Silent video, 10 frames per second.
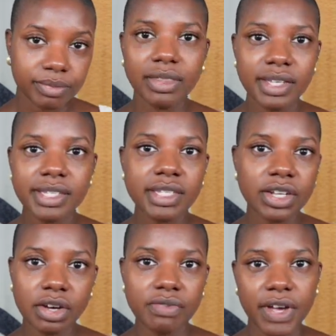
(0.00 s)
This is a
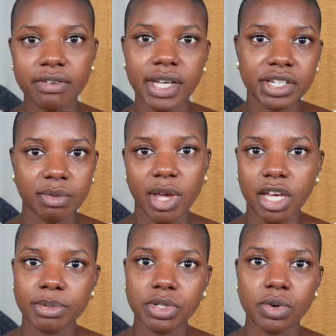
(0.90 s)
no foundation
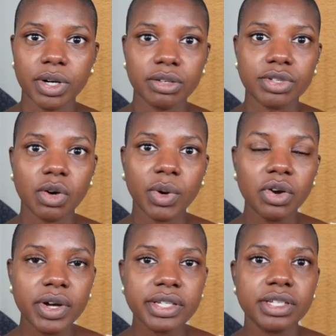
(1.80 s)
makeup tutorial, so we're
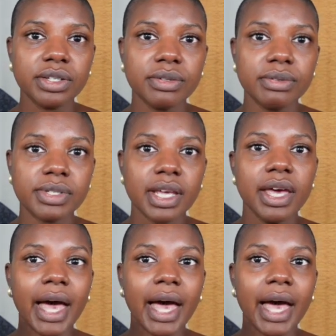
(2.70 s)
going to use